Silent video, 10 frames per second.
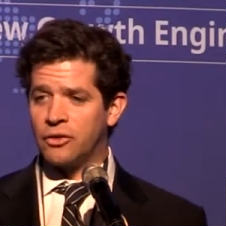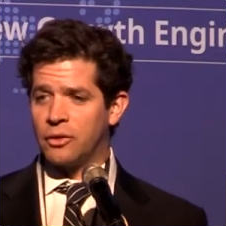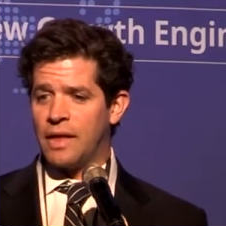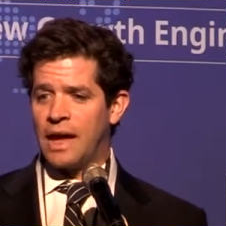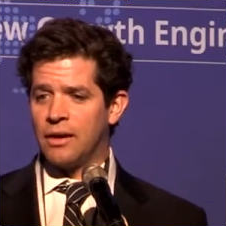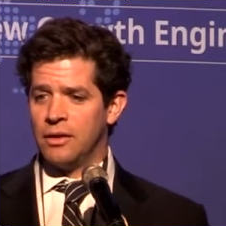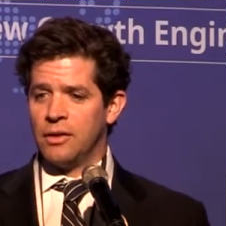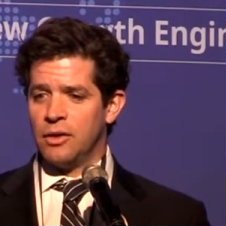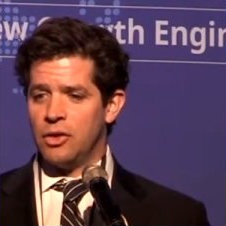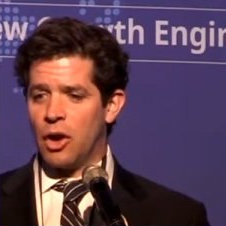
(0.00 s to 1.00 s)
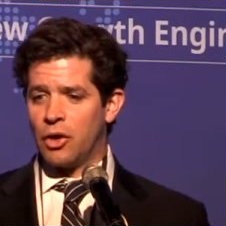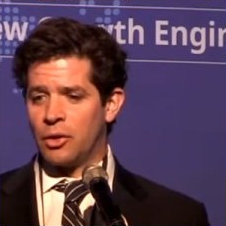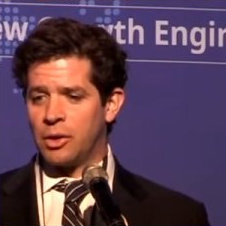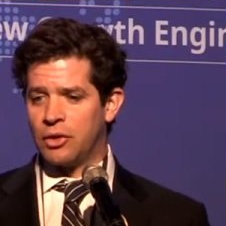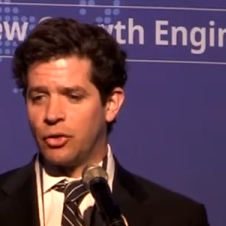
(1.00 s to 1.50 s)
So on that note,
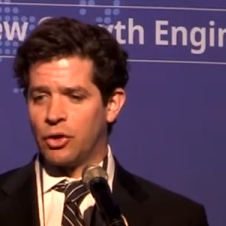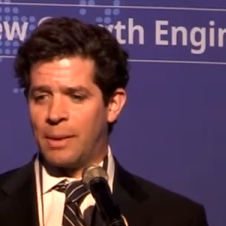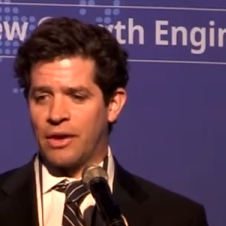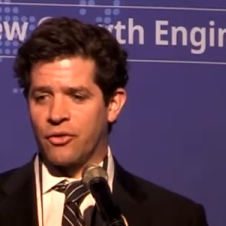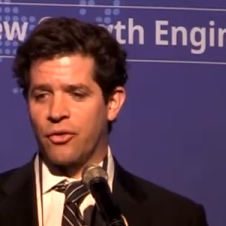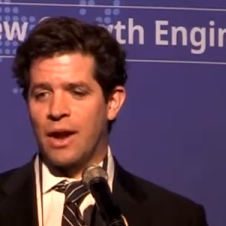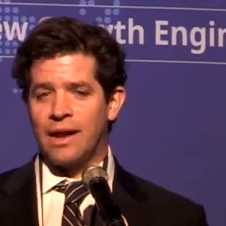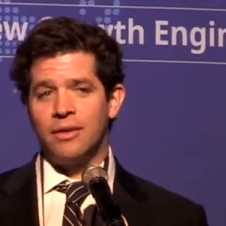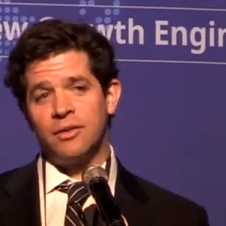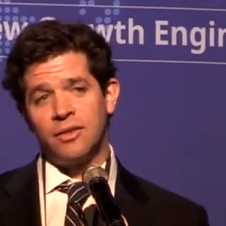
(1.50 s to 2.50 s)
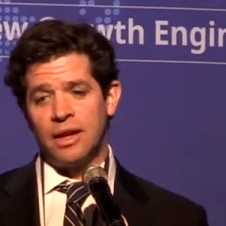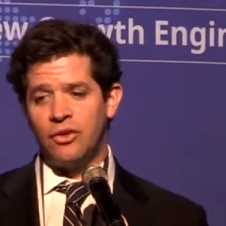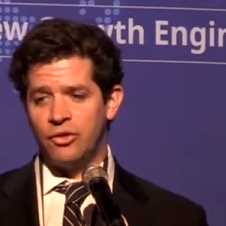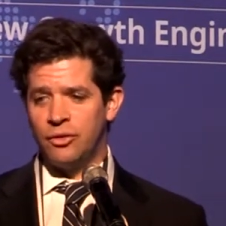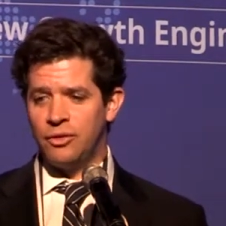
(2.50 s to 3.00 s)
I'm going to talk about trends and
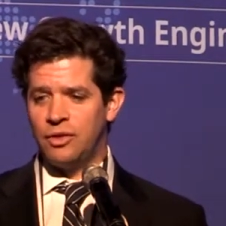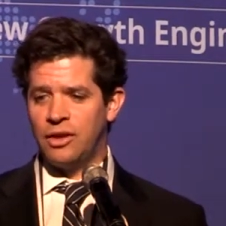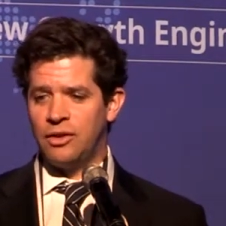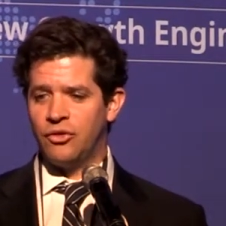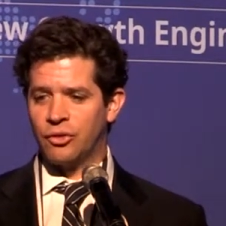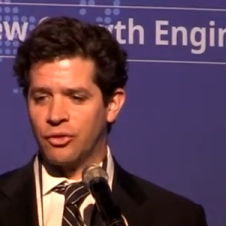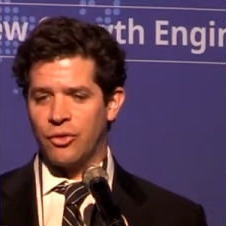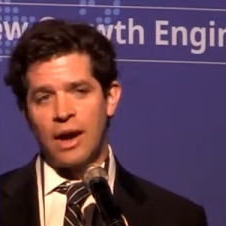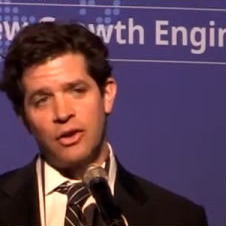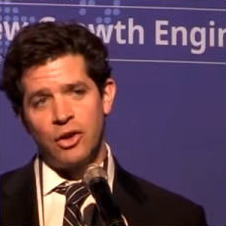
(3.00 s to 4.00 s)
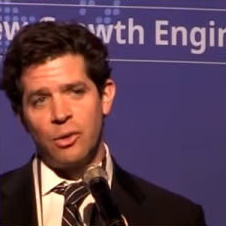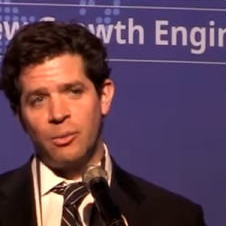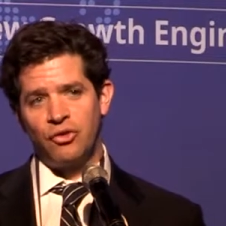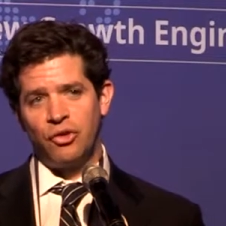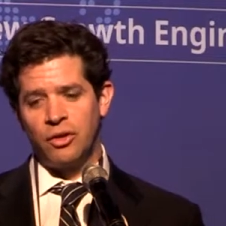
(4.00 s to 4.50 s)
issues in digital trade and new
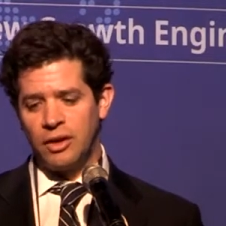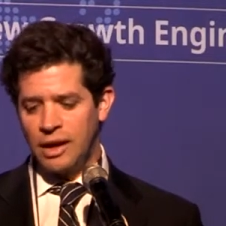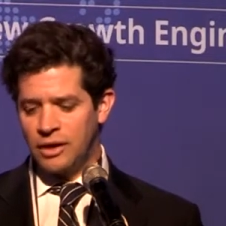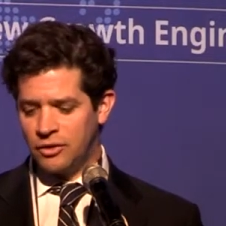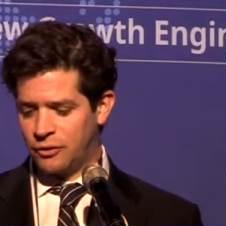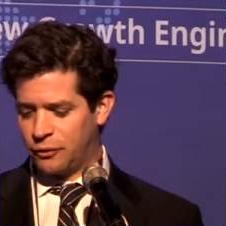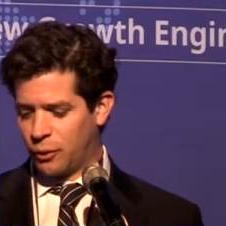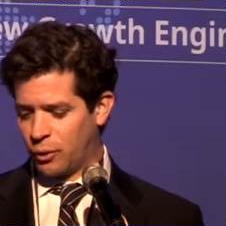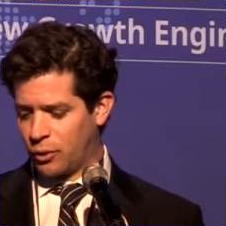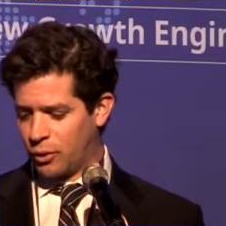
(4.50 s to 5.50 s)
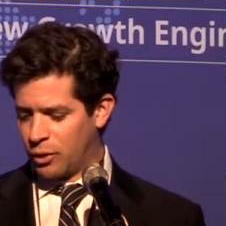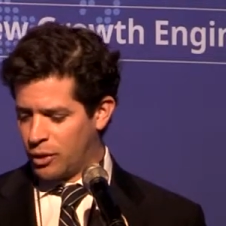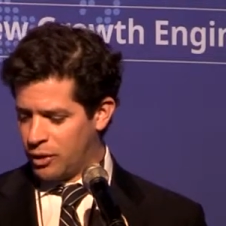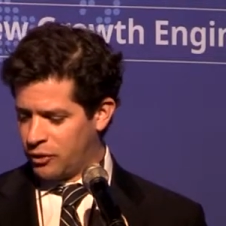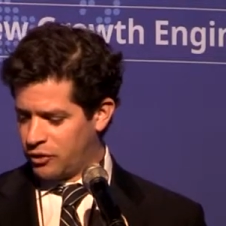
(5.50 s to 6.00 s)
opportunities for
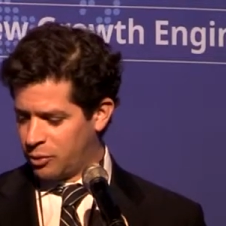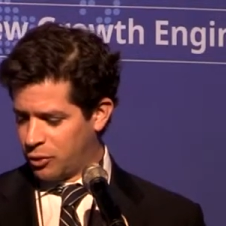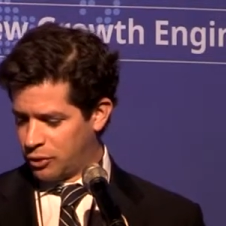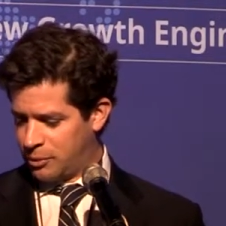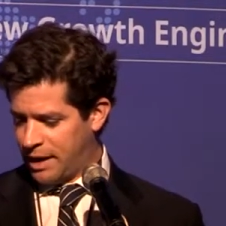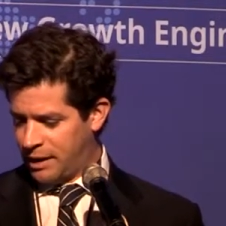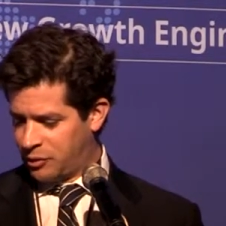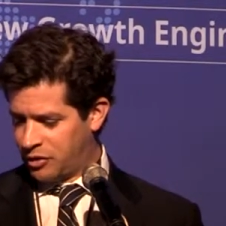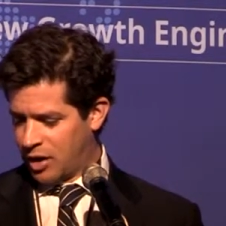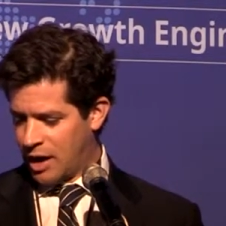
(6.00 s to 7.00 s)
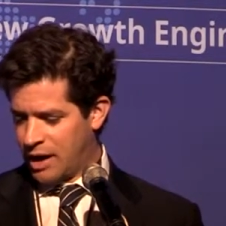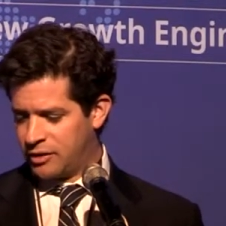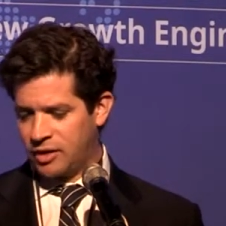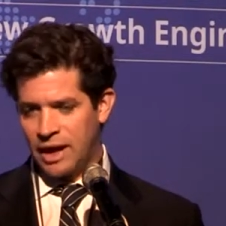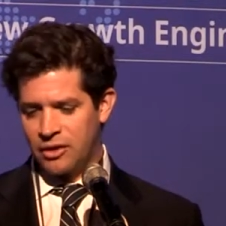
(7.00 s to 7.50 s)
small and
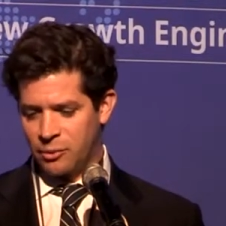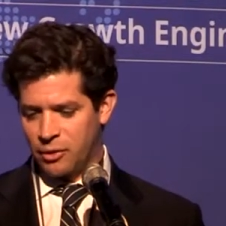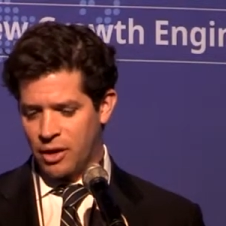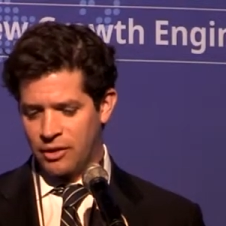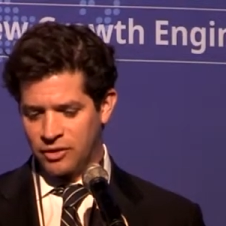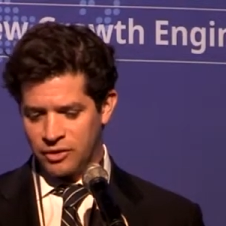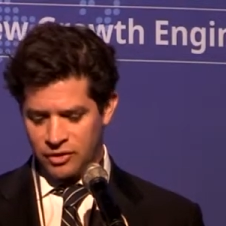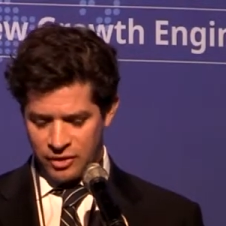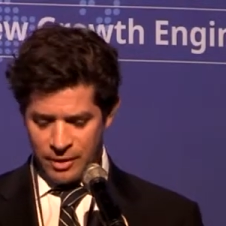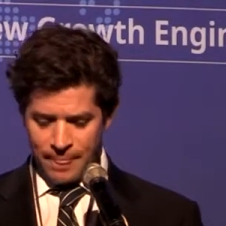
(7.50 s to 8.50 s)
medium-sized enterprises.